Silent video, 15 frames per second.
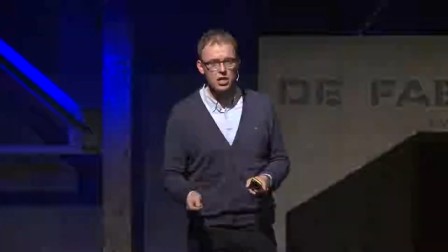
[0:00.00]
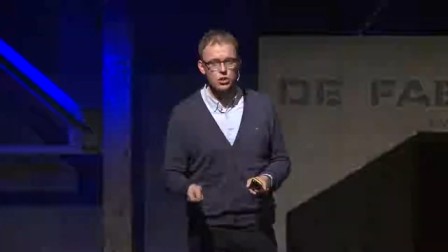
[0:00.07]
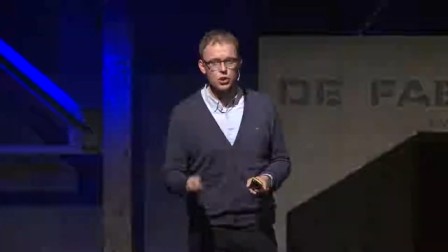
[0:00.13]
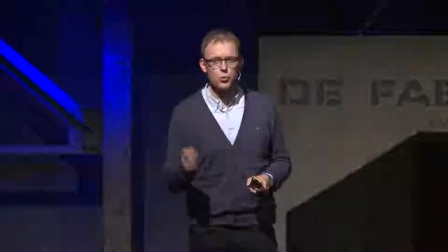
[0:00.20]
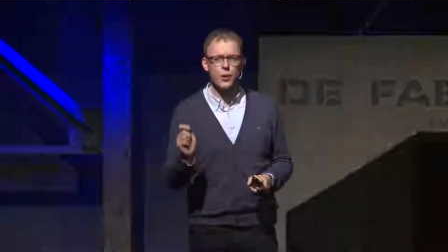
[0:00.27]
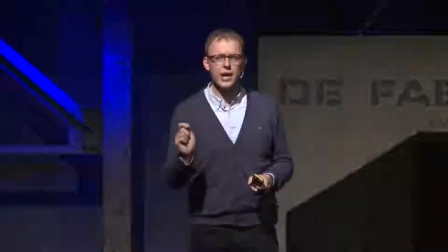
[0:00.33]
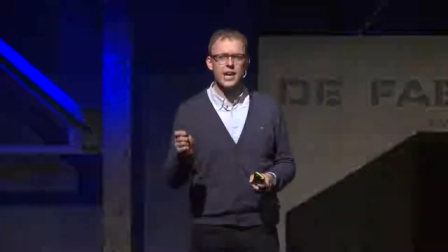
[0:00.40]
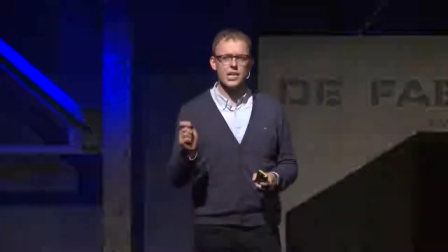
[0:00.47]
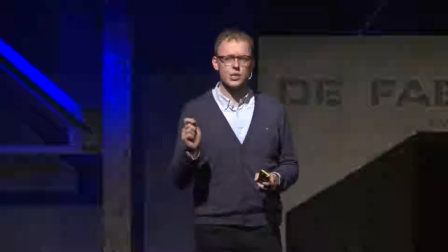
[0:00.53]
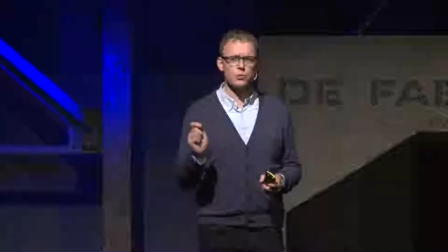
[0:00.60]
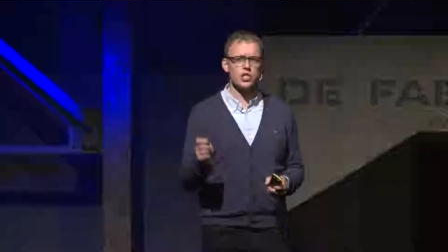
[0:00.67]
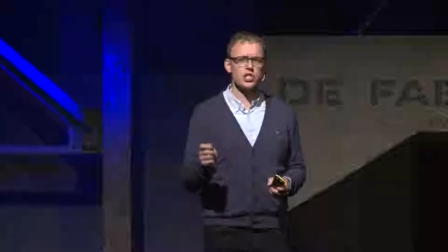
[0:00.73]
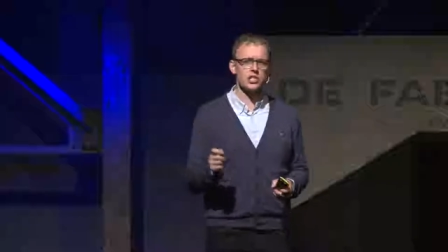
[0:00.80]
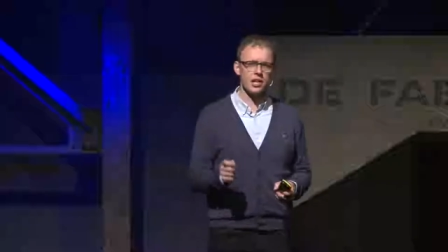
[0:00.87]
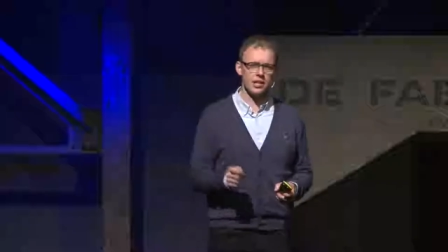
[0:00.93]
So the way as
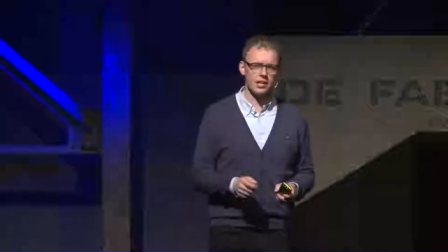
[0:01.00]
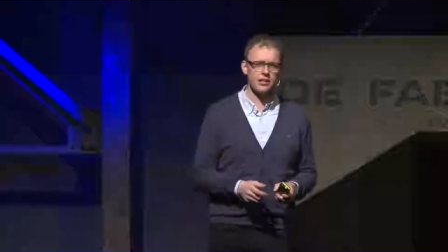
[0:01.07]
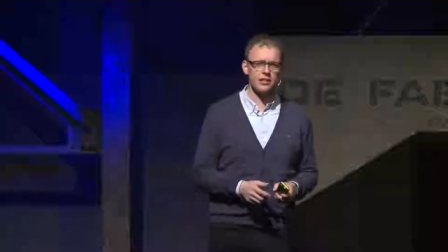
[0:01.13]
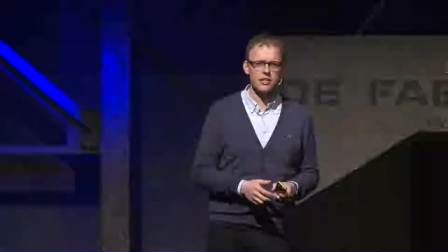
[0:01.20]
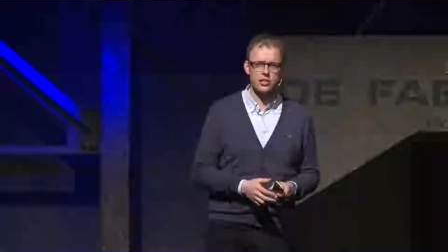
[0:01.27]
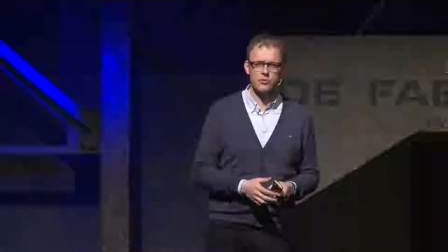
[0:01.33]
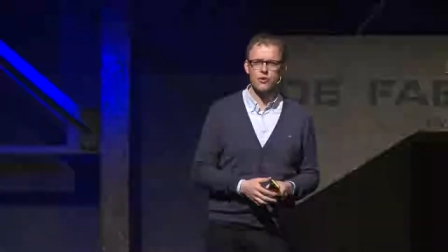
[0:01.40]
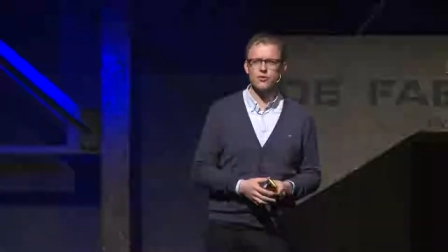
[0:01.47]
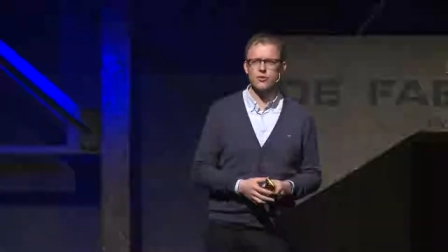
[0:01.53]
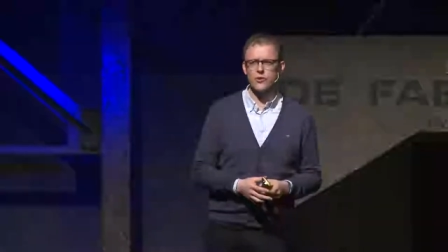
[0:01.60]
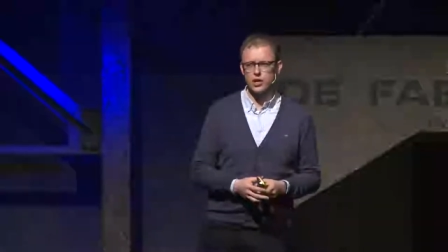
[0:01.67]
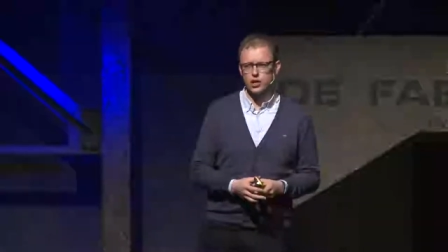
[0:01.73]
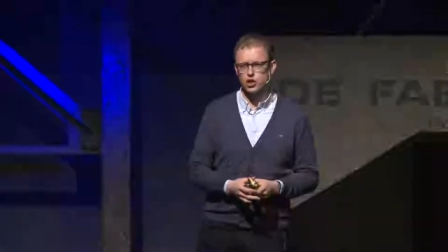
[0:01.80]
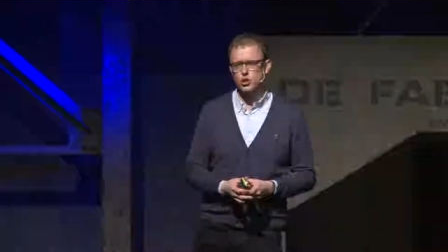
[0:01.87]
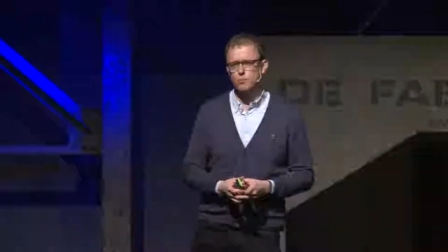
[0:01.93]
we started is with a
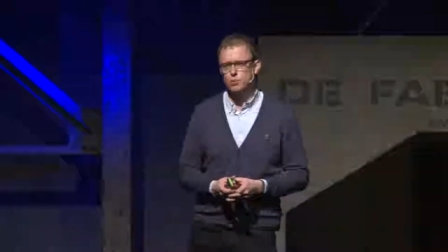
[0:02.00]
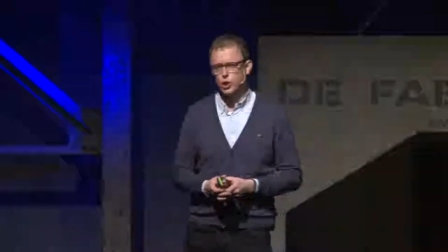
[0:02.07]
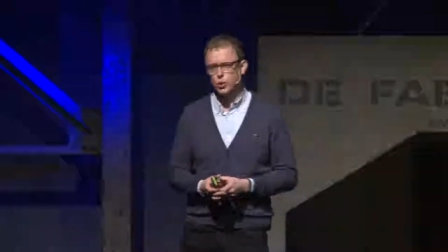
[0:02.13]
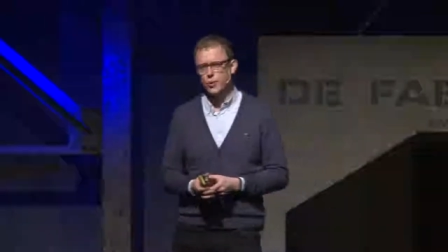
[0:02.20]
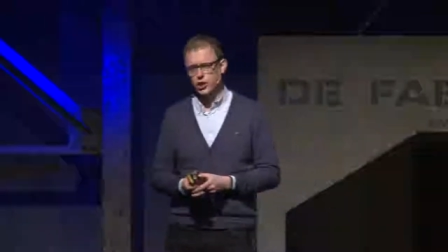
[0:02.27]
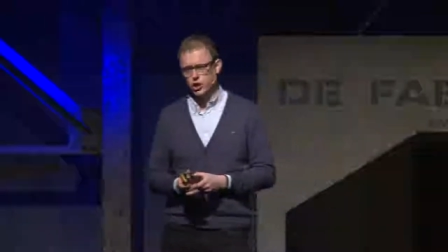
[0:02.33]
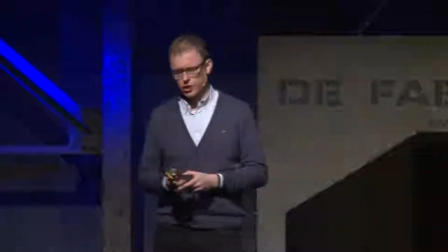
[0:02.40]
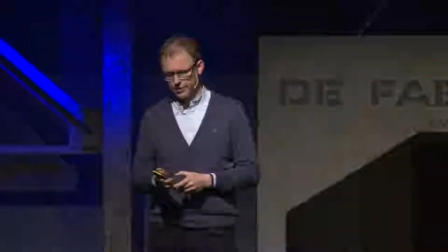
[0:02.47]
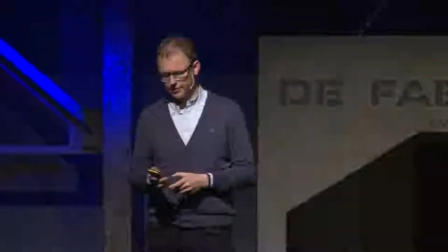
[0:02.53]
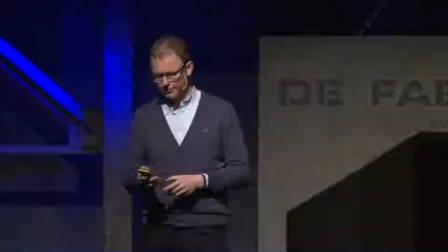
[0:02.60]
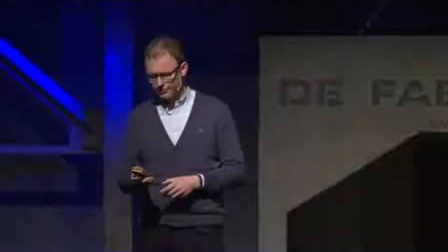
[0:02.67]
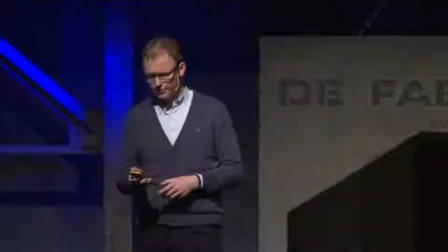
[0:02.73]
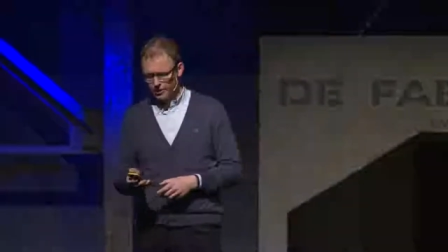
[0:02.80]
very simple question.